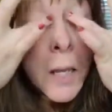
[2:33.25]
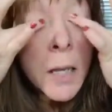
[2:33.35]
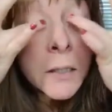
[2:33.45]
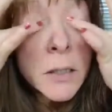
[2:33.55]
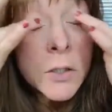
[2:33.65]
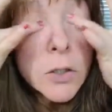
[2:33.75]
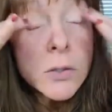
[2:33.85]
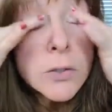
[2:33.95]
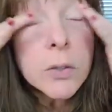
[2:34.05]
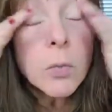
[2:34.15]
and then
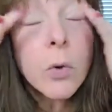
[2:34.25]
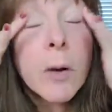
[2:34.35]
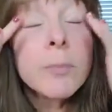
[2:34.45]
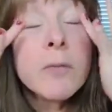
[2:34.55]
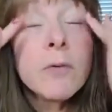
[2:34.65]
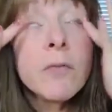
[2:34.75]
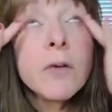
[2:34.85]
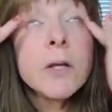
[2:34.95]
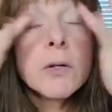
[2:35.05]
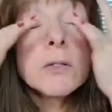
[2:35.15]
use the warmth of your
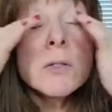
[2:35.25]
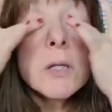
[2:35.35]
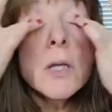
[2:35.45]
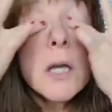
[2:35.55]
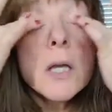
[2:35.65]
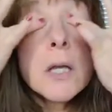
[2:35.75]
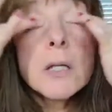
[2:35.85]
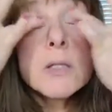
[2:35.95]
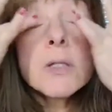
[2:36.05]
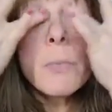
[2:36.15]
fingers
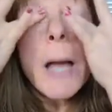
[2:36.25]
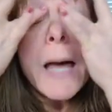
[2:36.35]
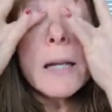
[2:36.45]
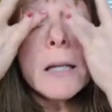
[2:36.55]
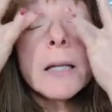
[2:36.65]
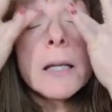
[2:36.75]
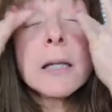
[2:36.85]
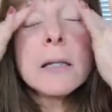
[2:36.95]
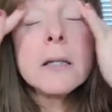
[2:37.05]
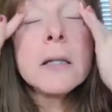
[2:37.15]
to pat it
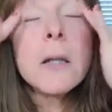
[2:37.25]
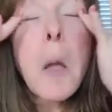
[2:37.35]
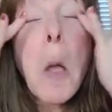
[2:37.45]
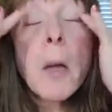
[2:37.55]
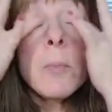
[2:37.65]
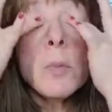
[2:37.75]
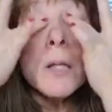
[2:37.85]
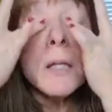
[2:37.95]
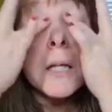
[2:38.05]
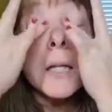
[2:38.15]
in and
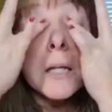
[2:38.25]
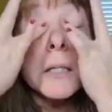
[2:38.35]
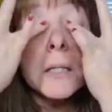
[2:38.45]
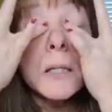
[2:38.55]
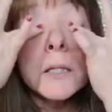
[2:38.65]
blend it in.